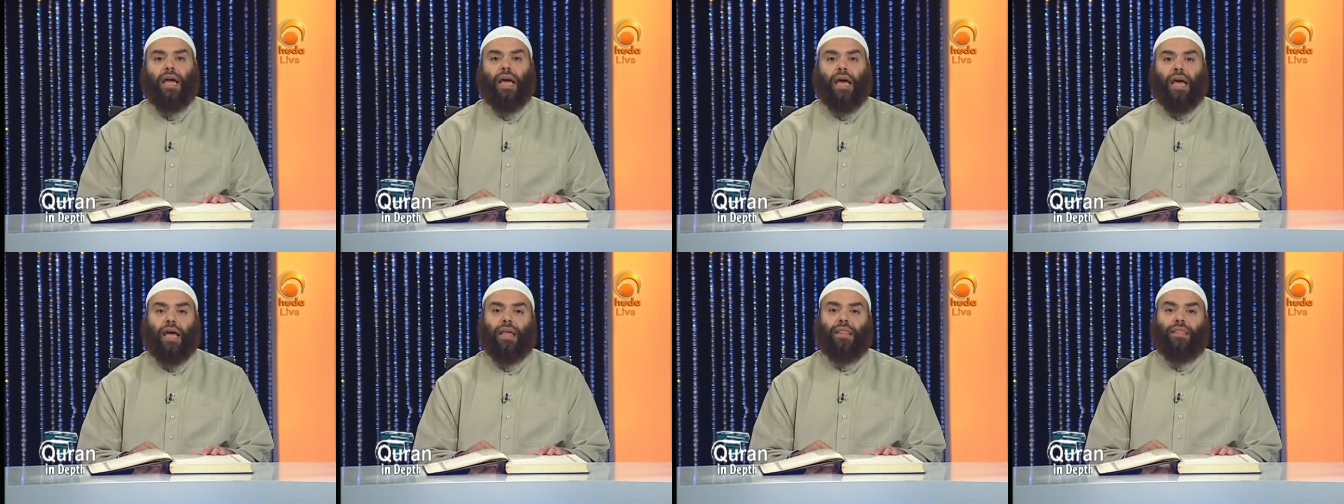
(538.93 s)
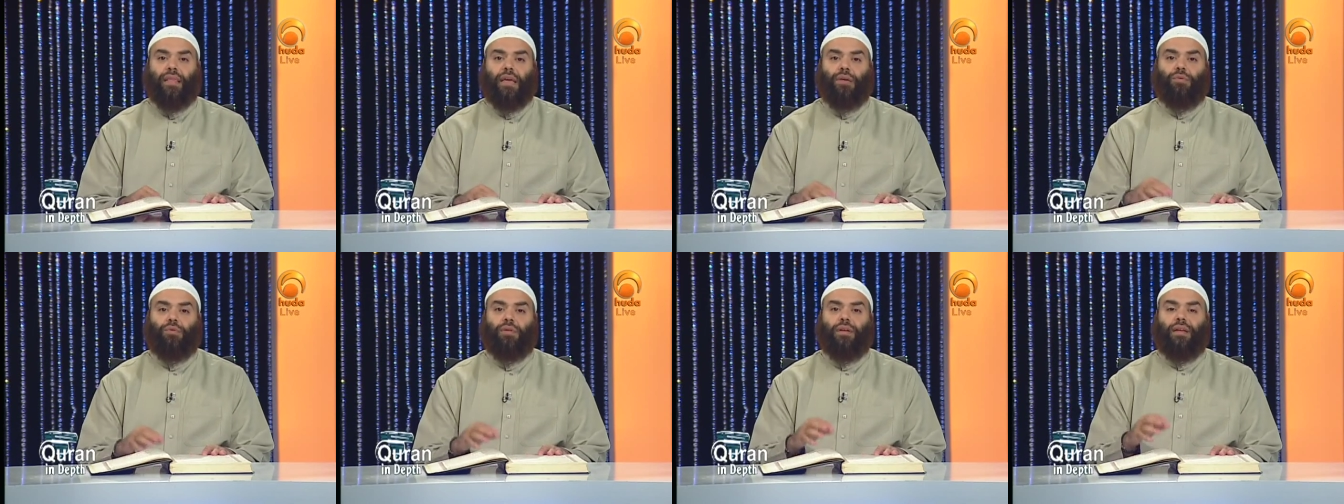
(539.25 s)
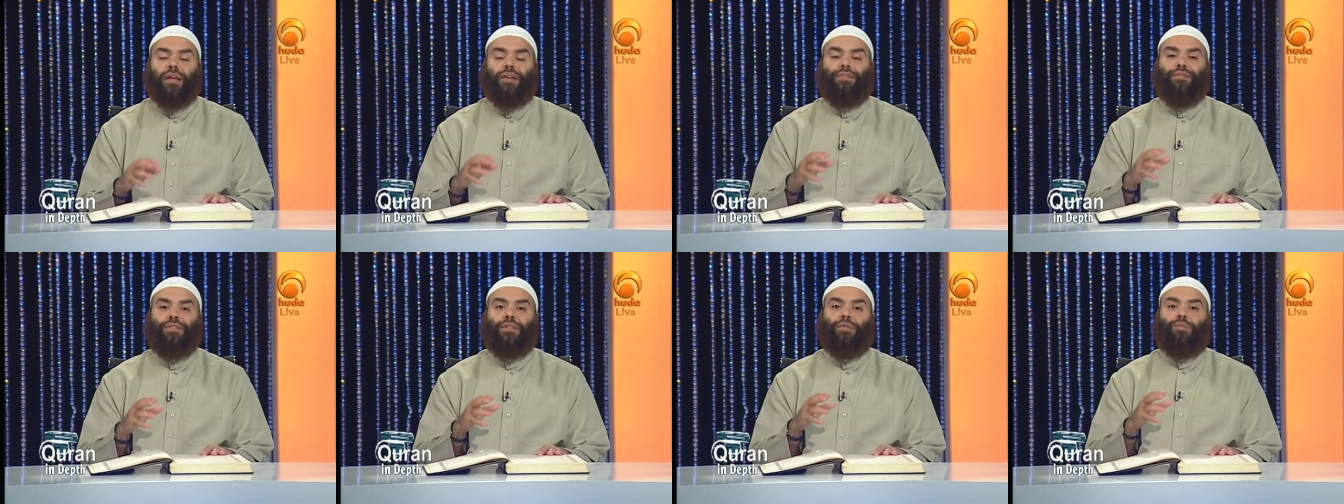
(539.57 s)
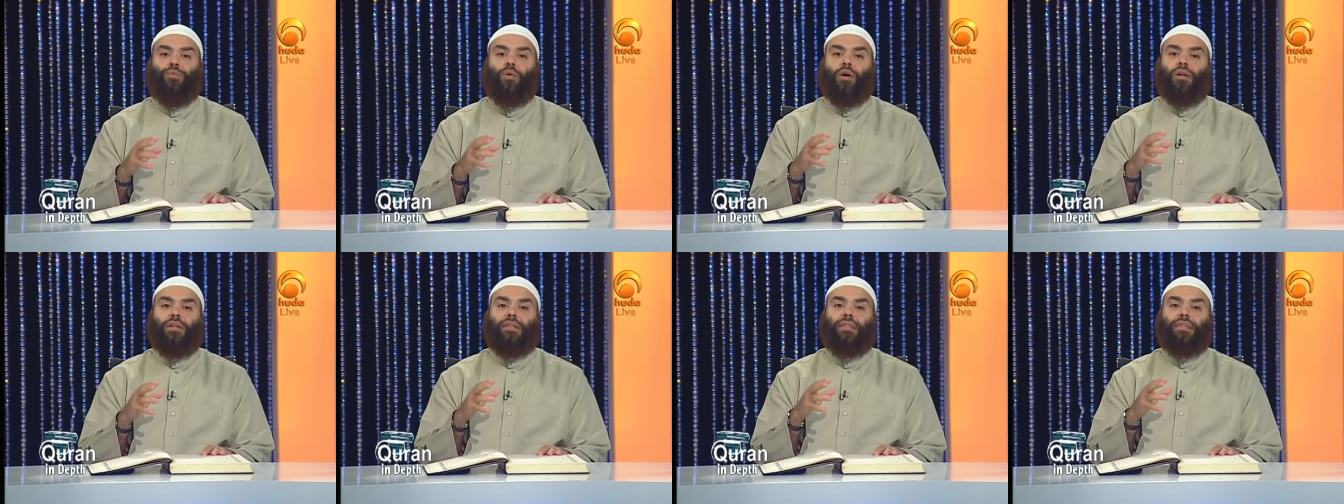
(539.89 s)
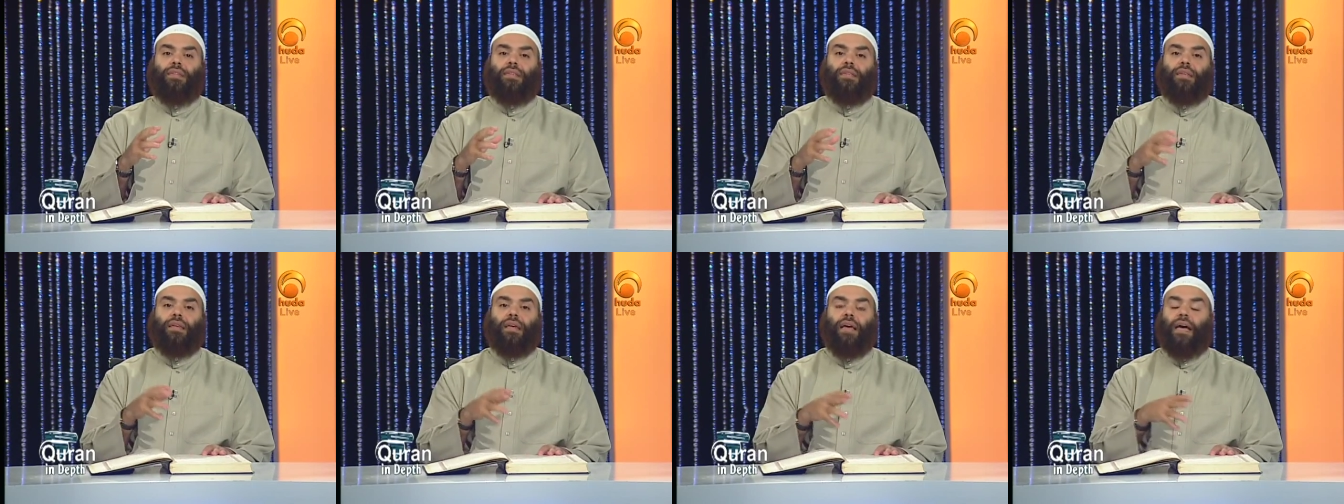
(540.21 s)
and they would never
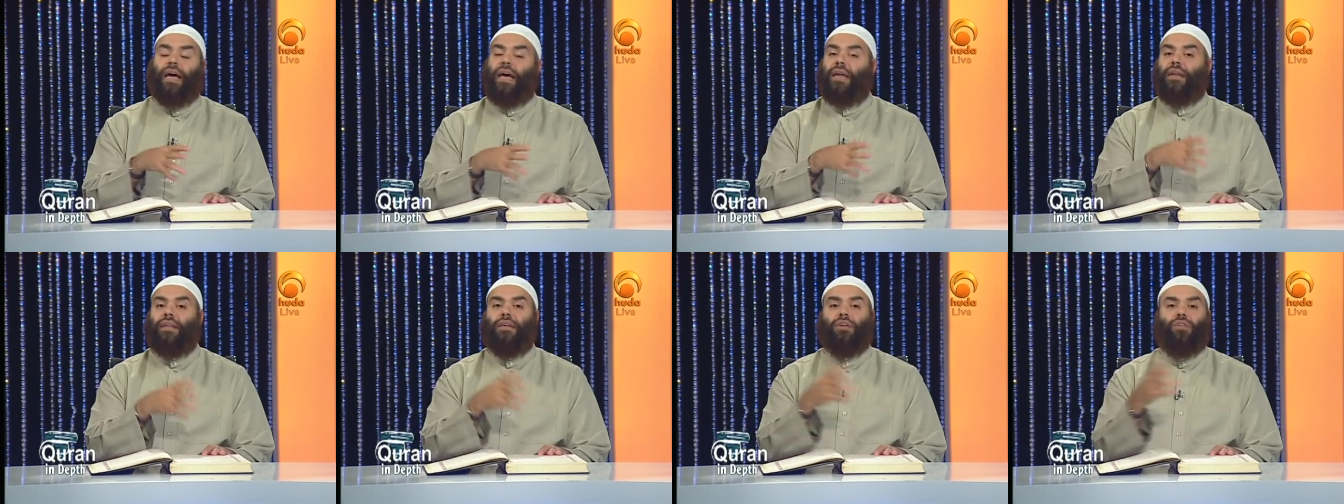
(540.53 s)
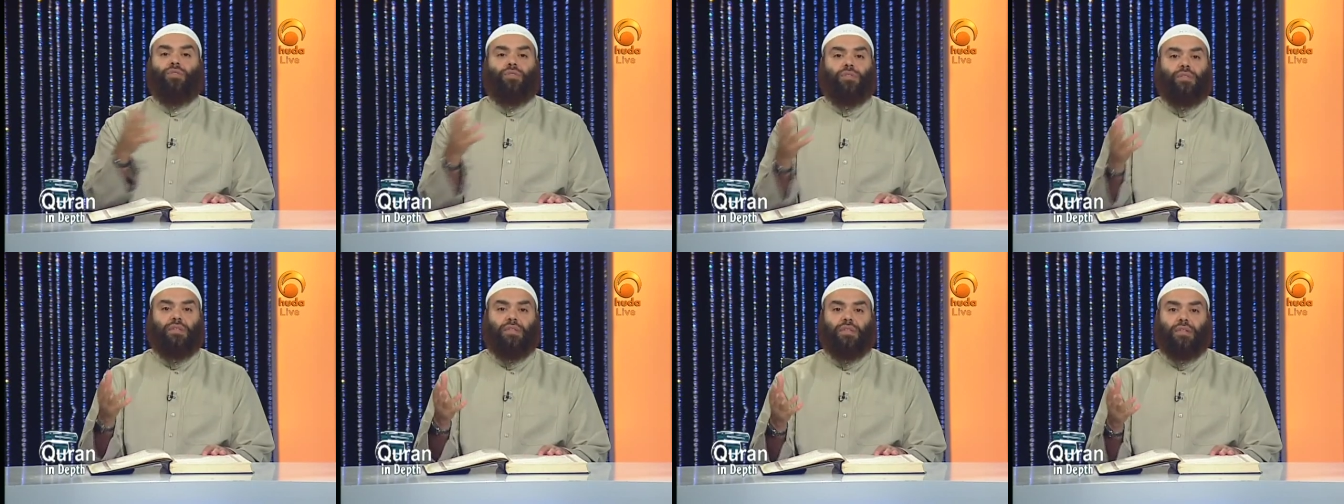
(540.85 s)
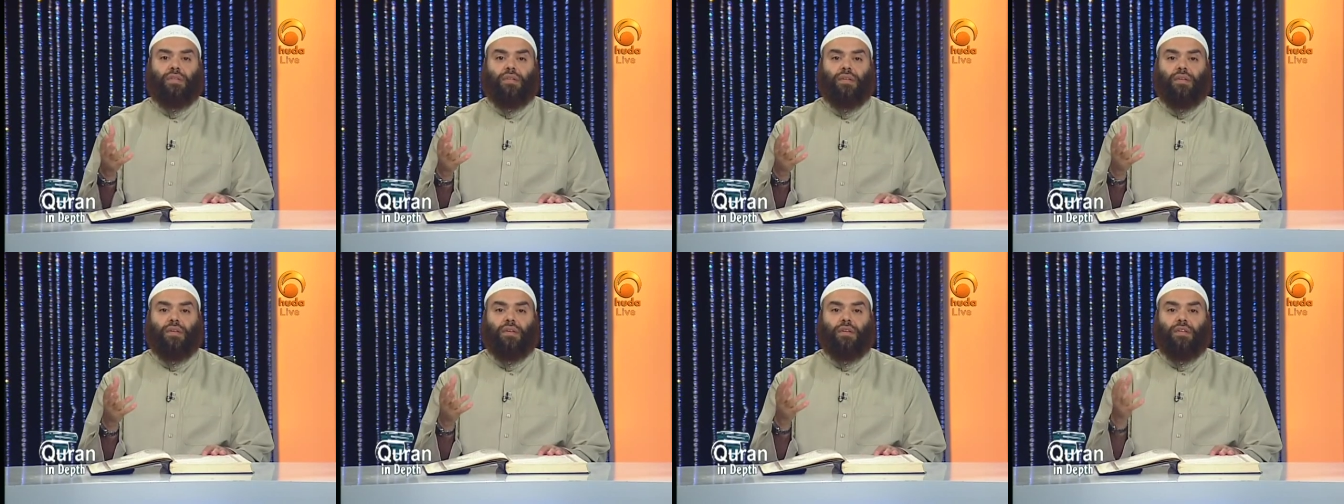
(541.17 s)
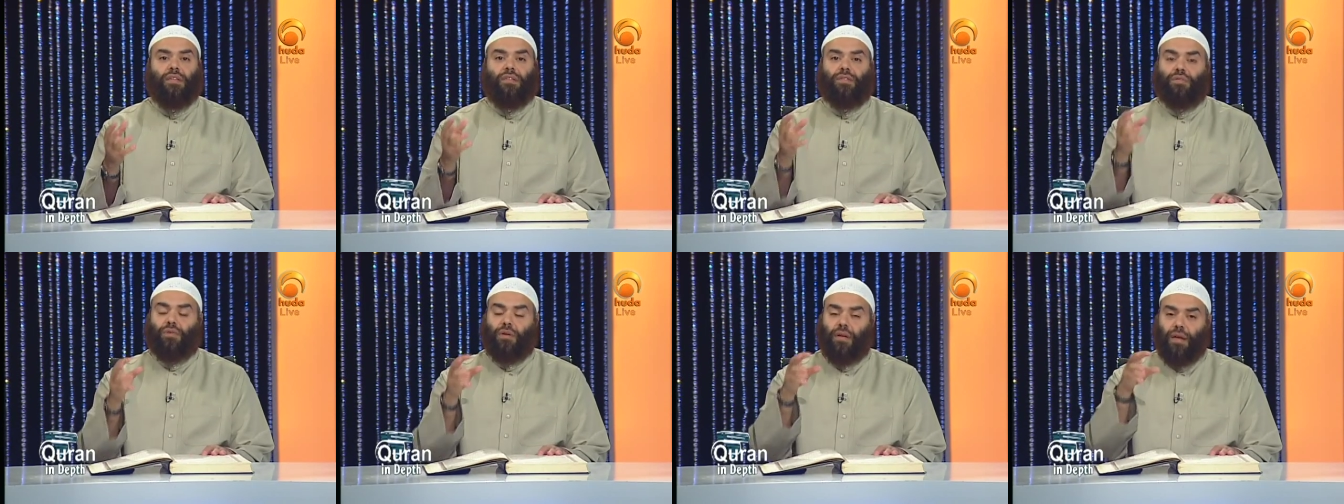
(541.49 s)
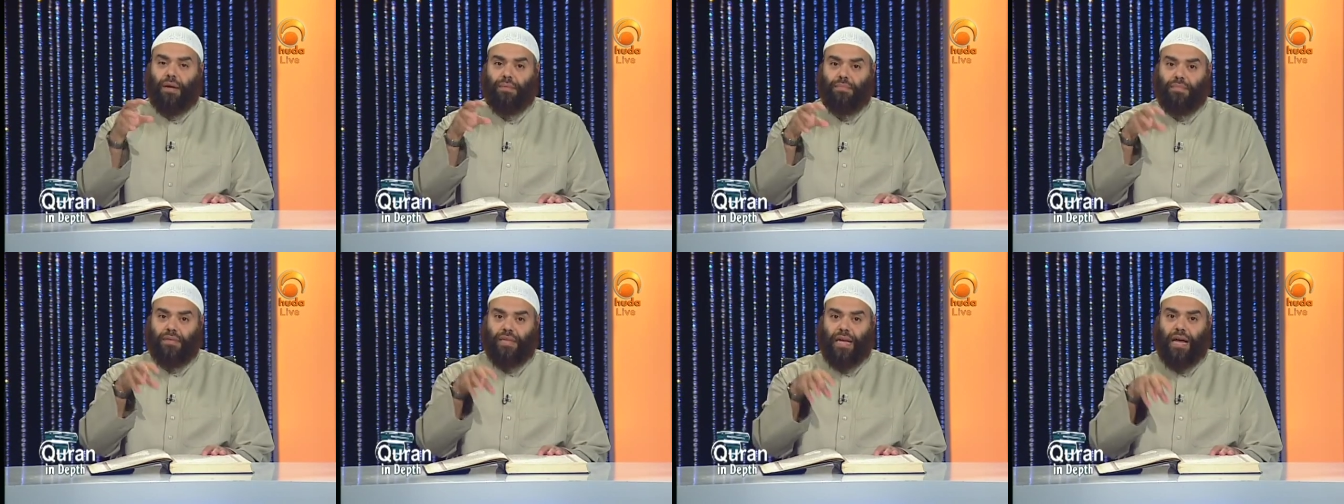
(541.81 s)
want any good to
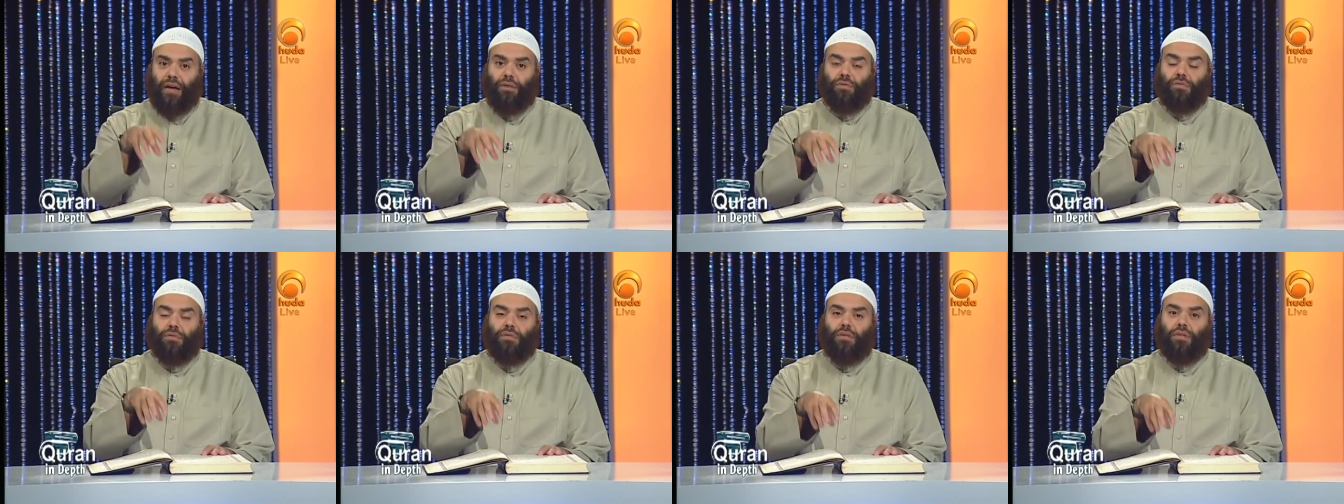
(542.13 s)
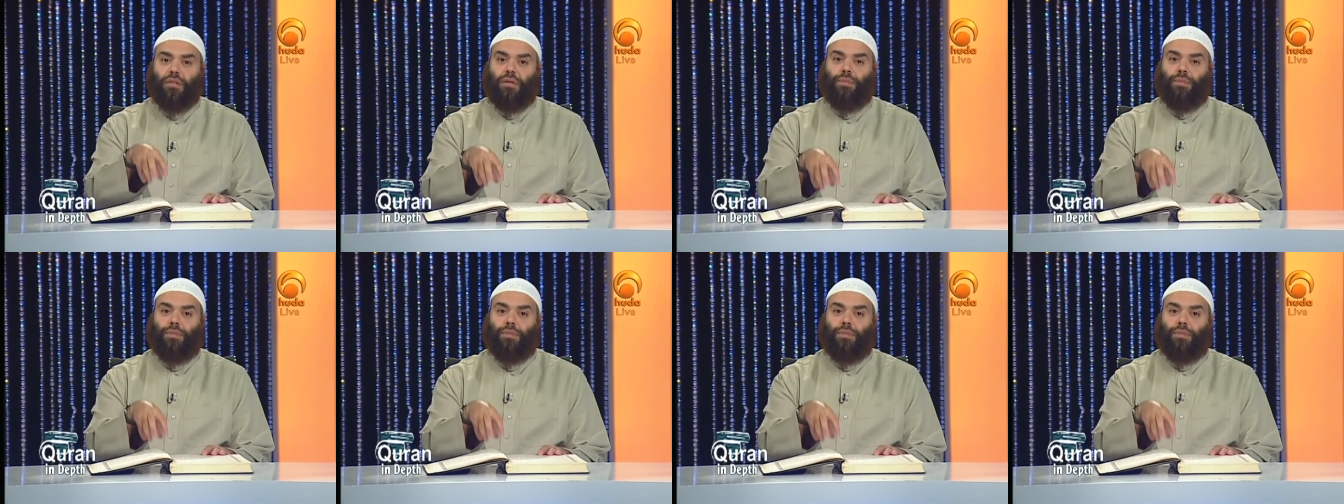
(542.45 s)
come down